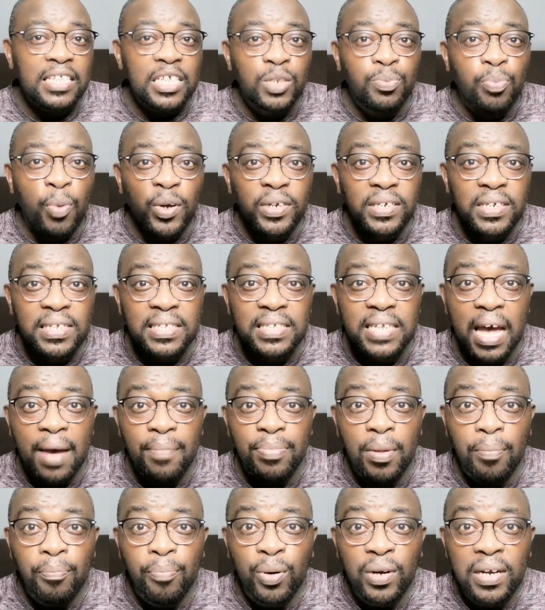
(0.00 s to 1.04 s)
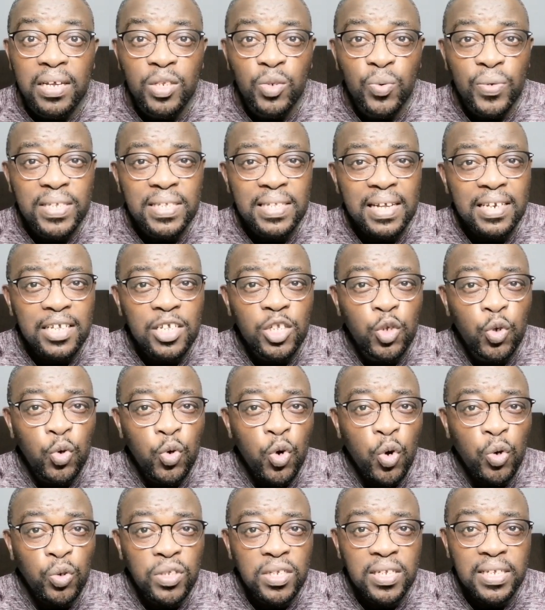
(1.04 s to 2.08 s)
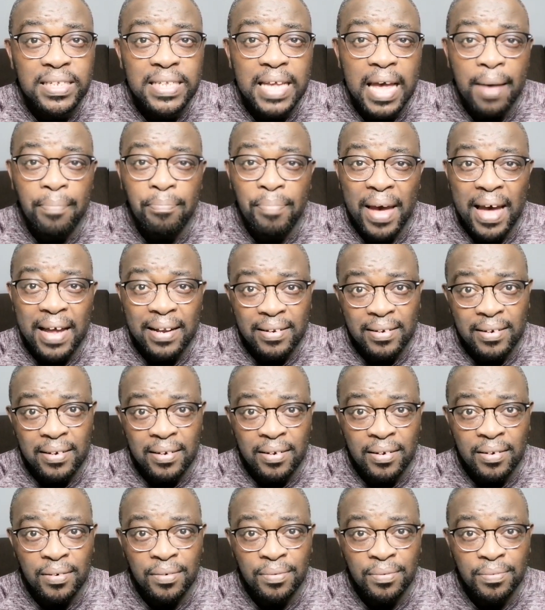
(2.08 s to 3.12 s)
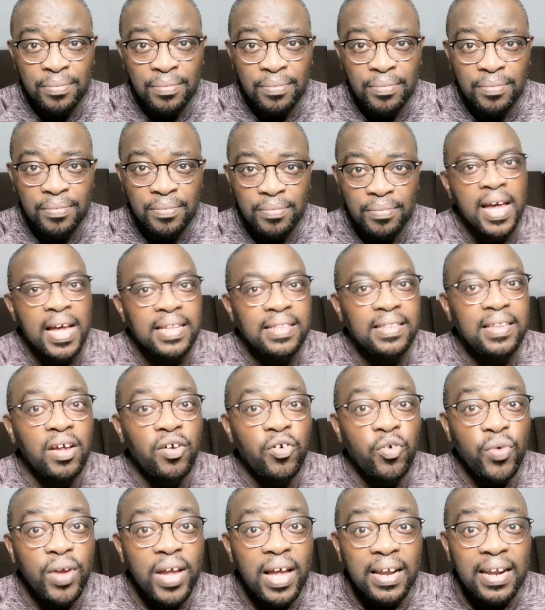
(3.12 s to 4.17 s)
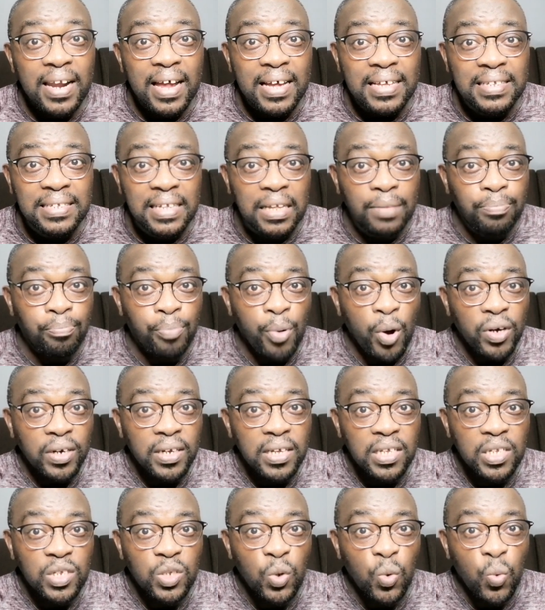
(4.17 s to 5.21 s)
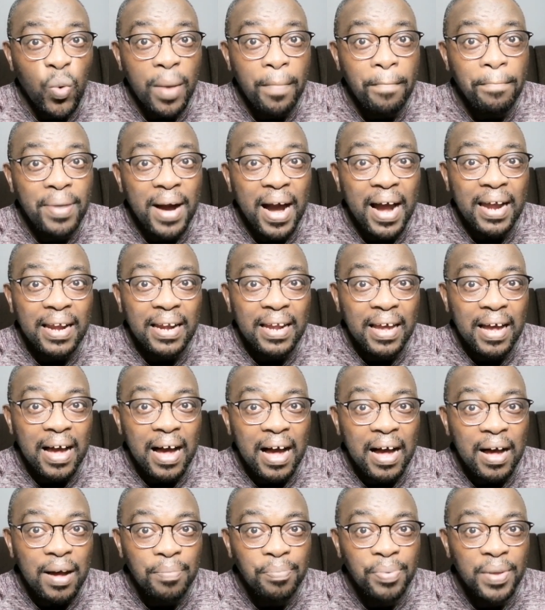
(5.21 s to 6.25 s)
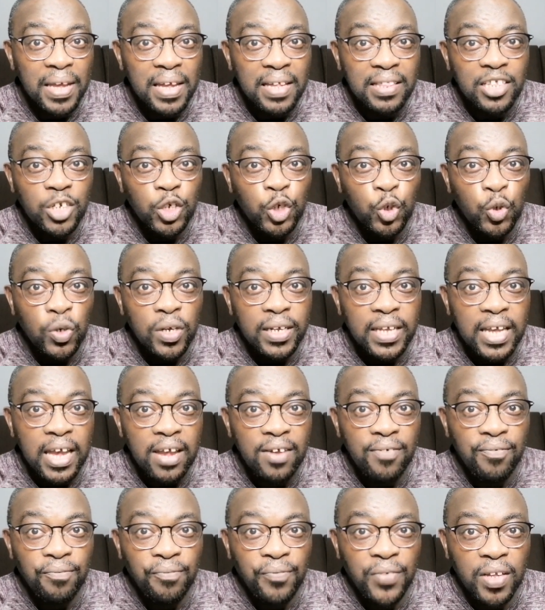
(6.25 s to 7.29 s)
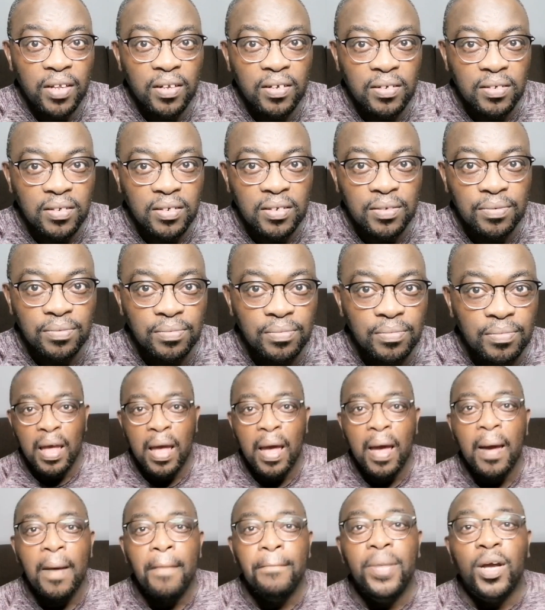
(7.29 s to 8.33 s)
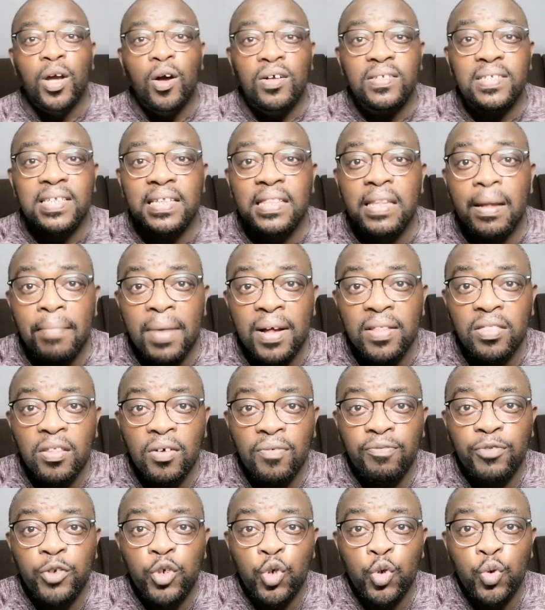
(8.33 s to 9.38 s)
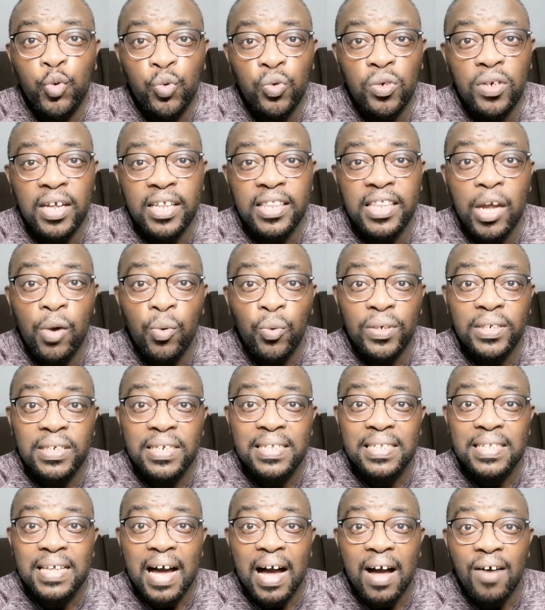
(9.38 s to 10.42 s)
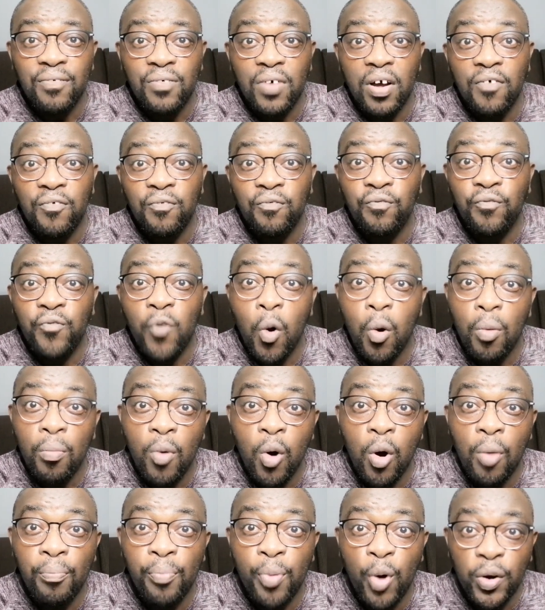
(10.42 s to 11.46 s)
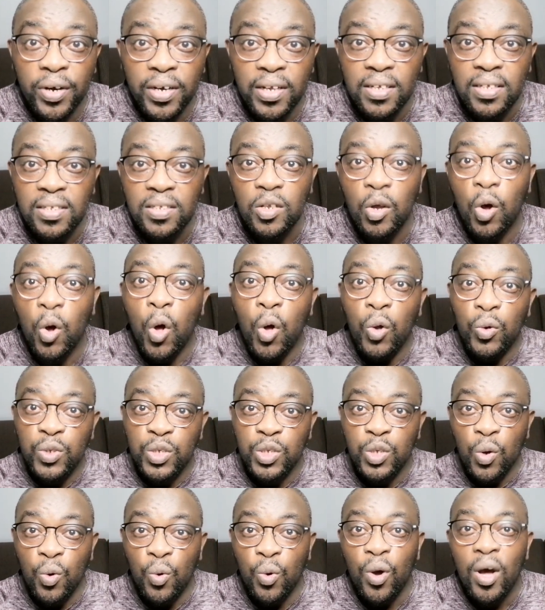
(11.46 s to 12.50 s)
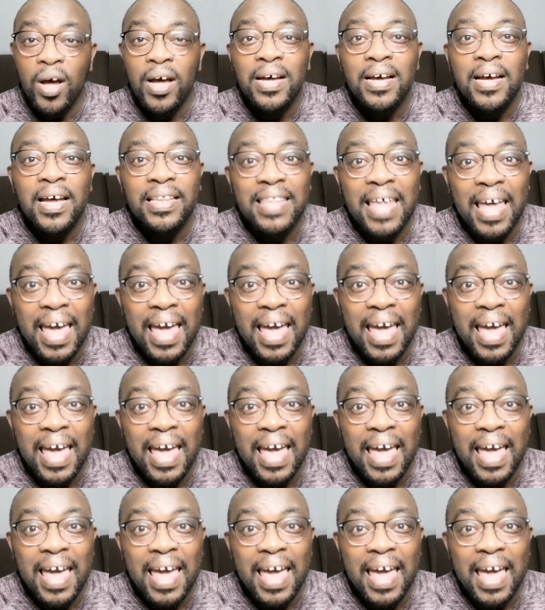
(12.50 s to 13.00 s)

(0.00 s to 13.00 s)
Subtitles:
At this point in time, the police were starting to notice a pattern. They realized that bodies were piling up in the sugarcane field, because in the month of June, they would discover 4 more bodies, also